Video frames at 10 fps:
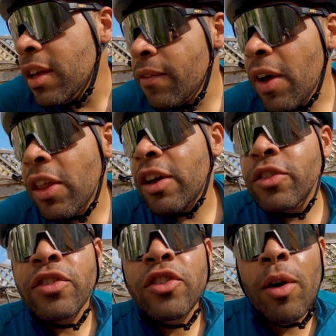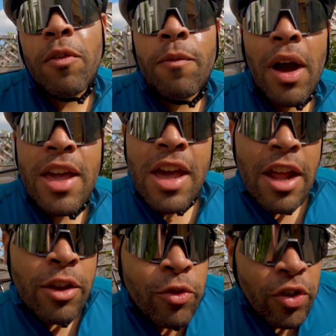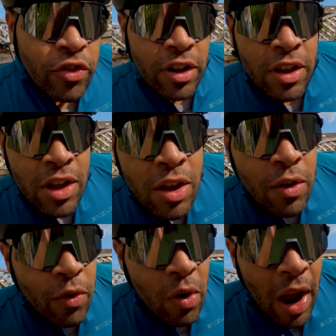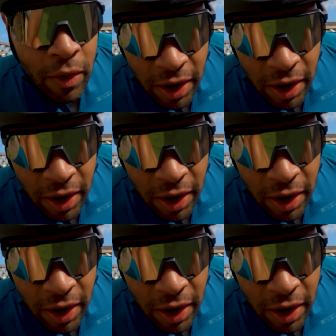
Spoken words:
Felt like I was on top of my nutrition throughout.